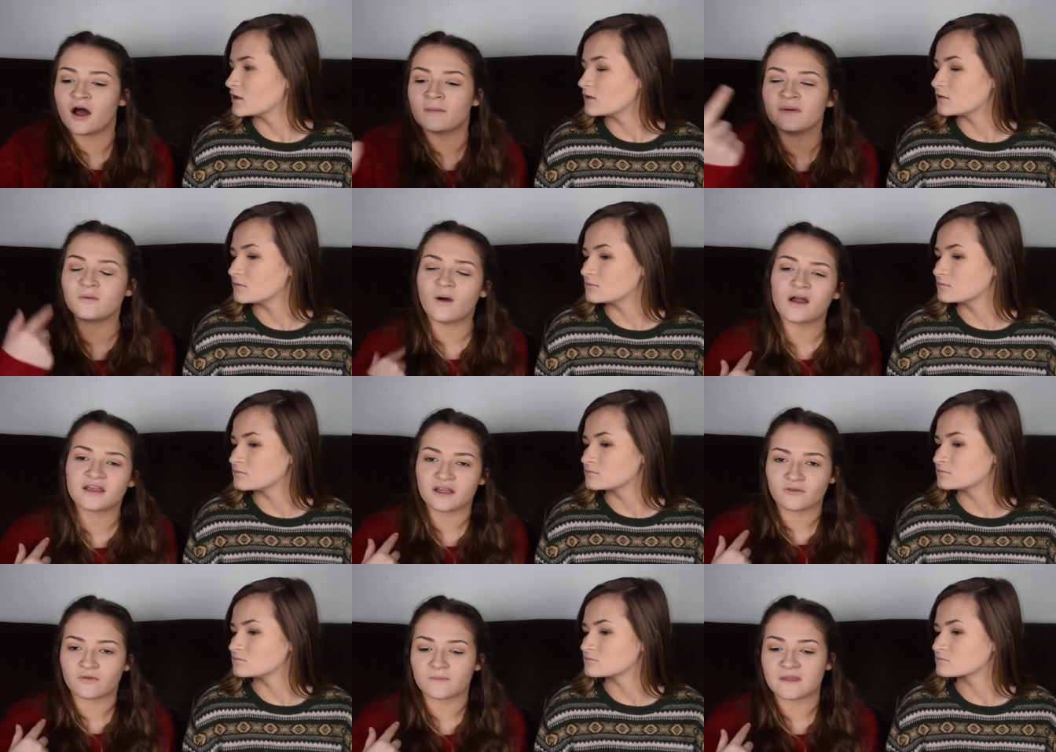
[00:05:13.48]
Speaker 1: I'll be
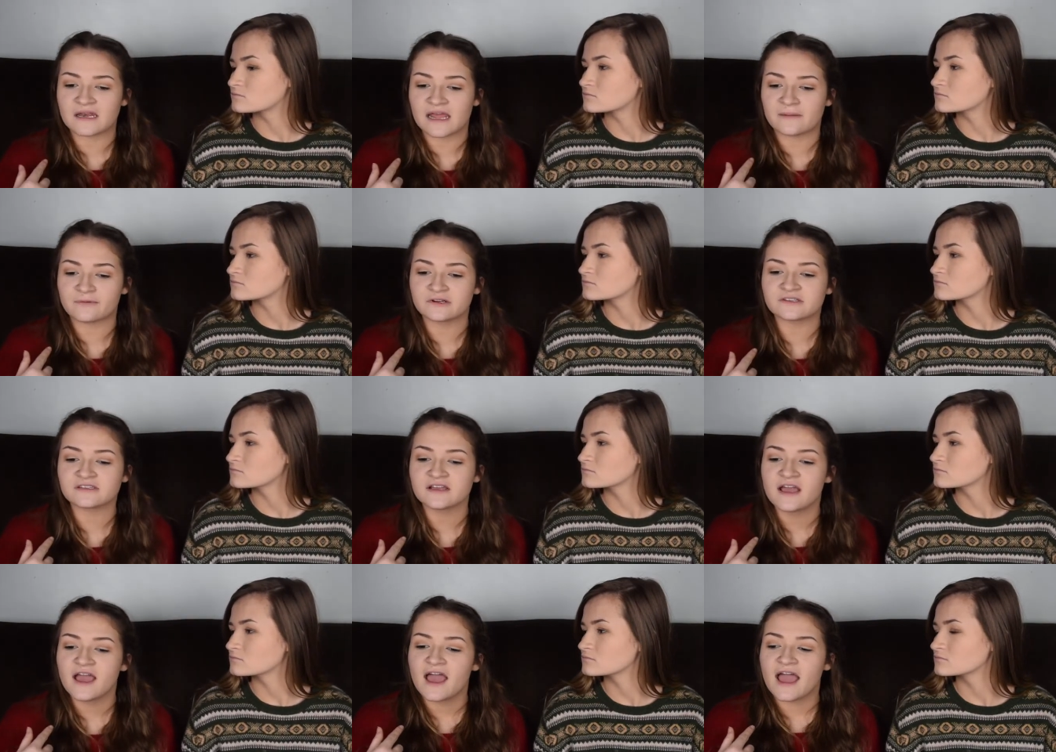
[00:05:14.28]
walking from the
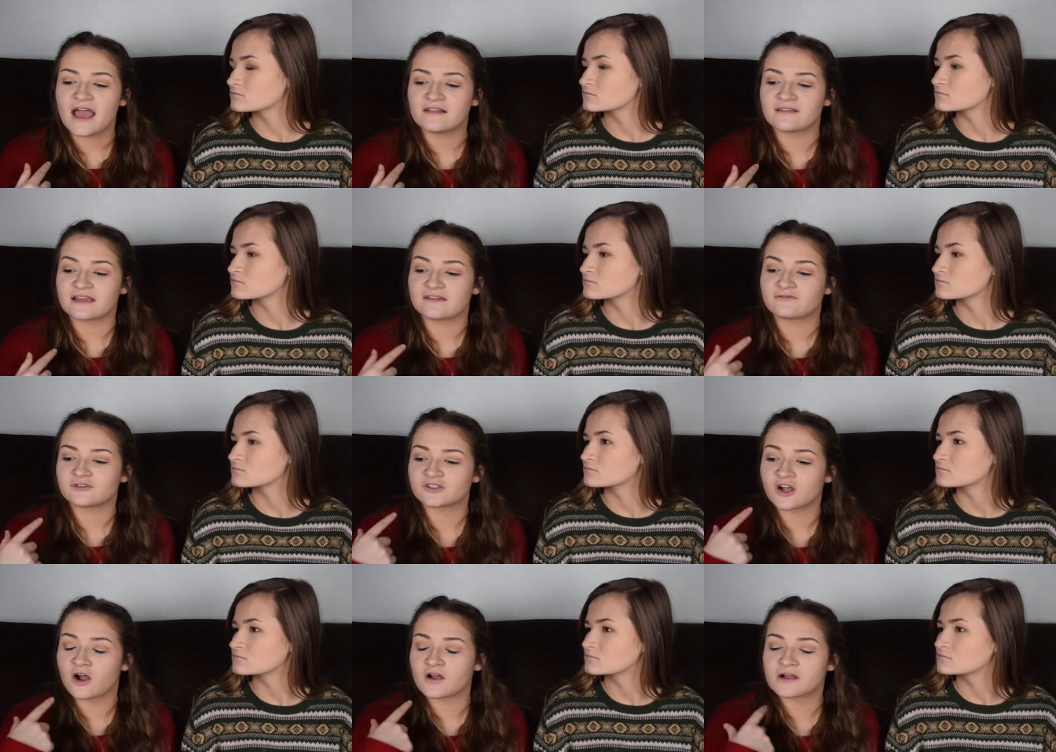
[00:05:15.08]
neighbors, and like if
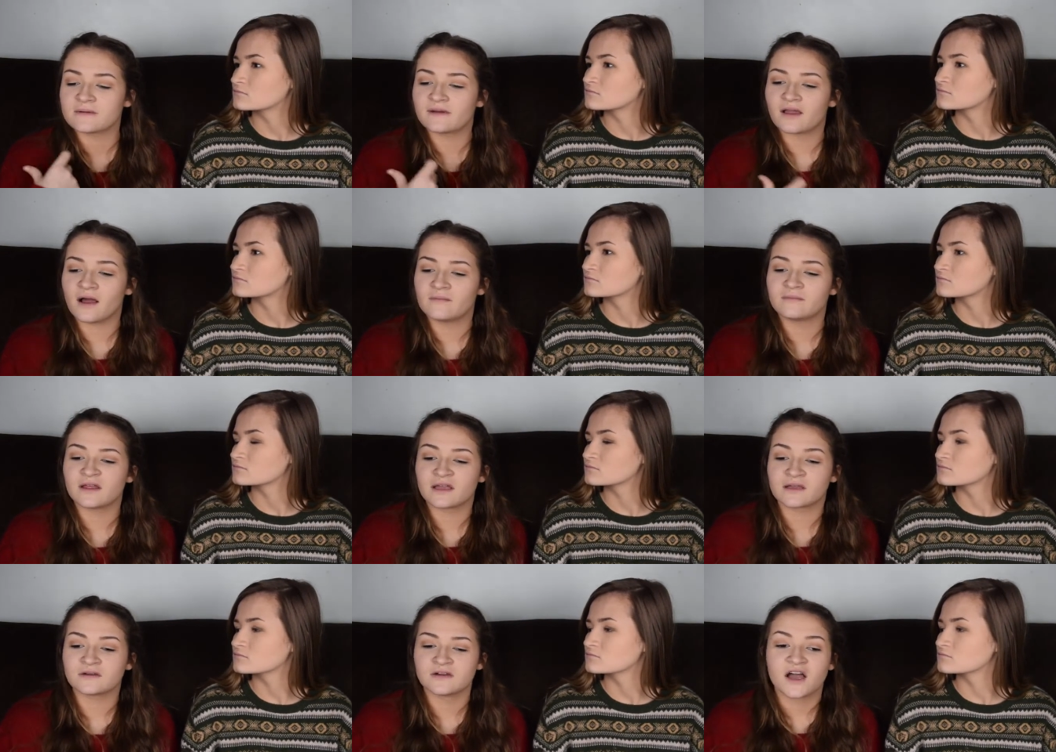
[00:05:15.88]
there's a car coming, I'm
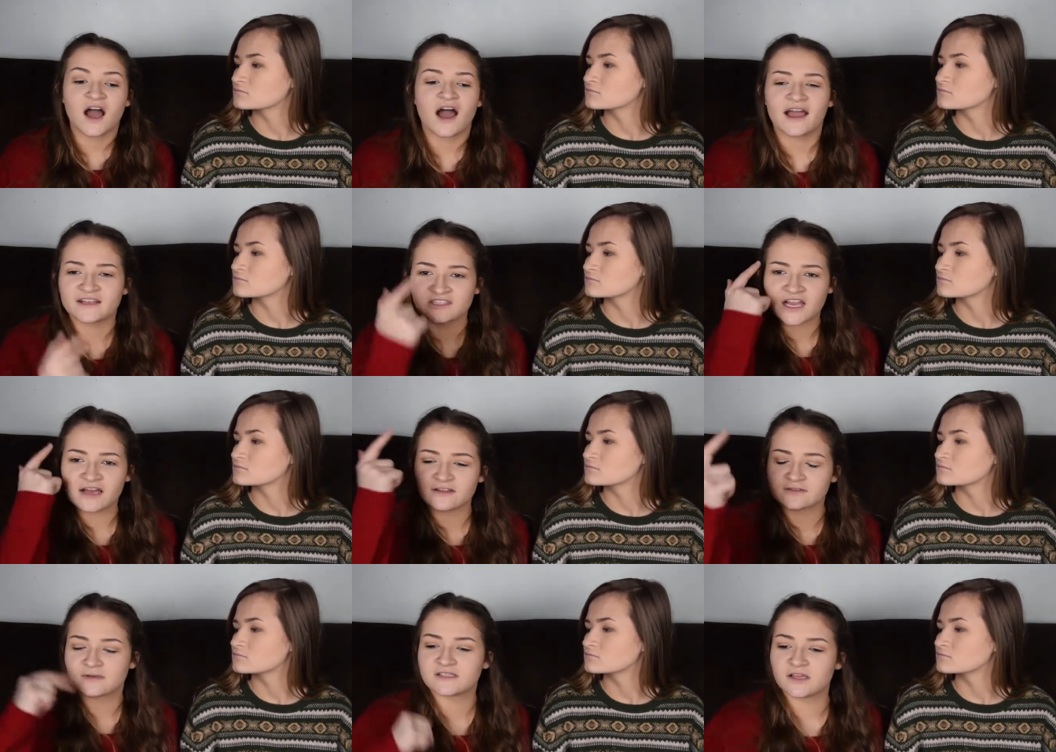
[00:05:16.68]
like, I
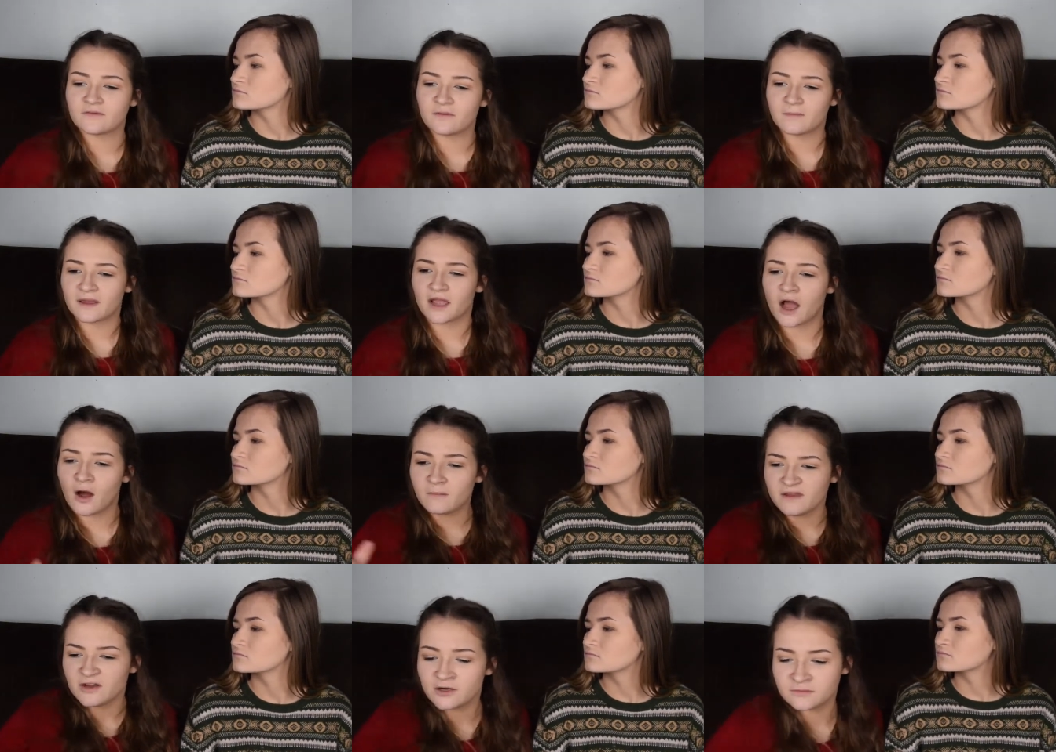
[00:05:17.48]
challenge myself. I'm like,
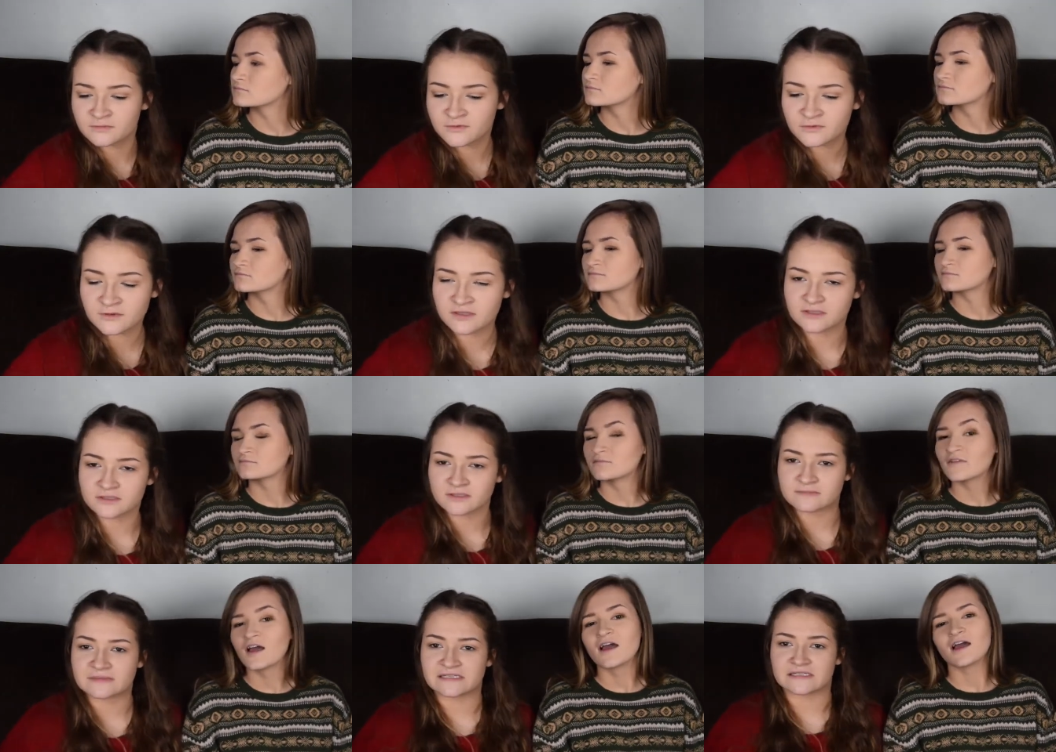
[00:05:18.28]
I'll be home before that
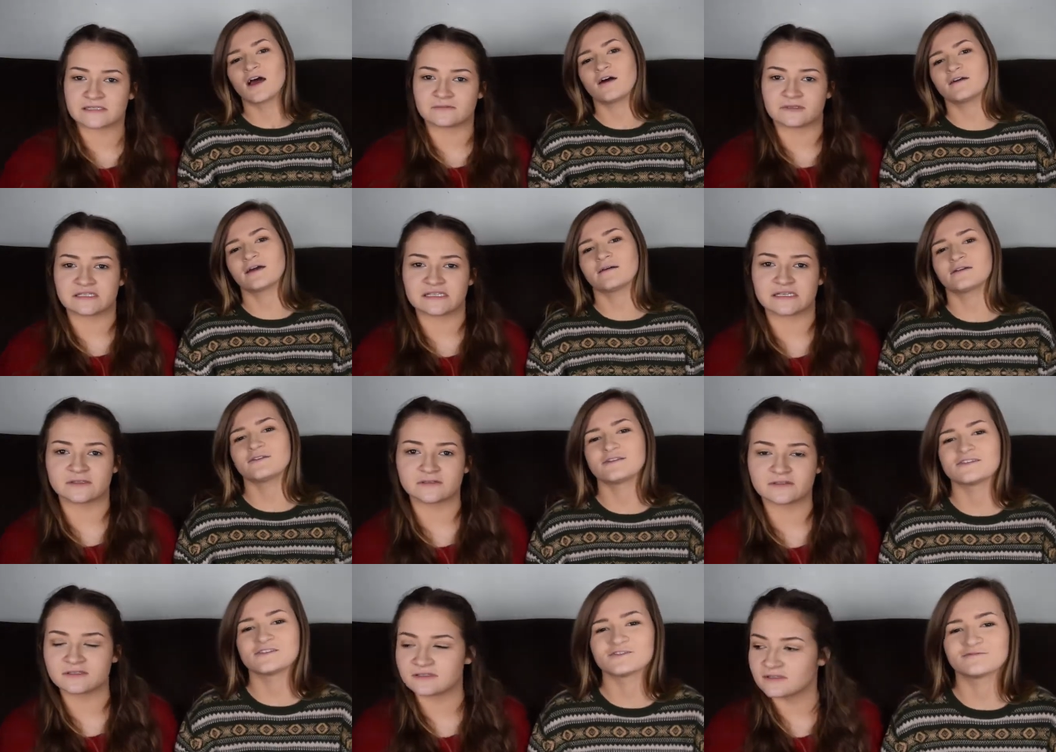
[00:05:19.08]
car passes. Oh yeah, house. I
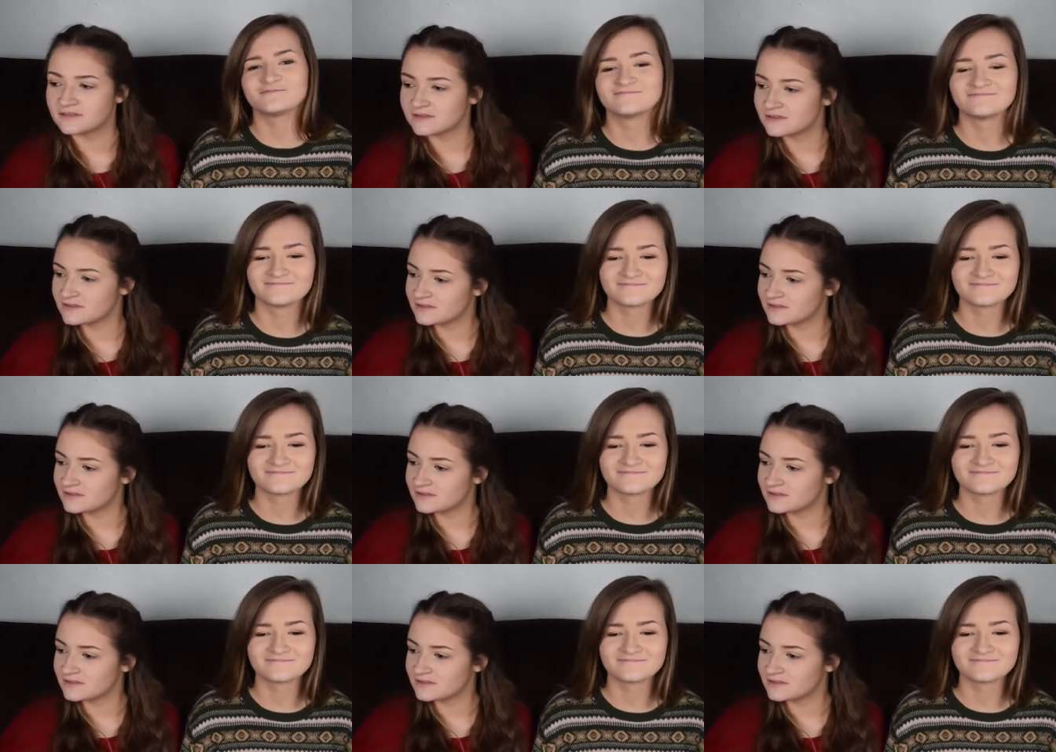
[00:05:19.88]
do that too.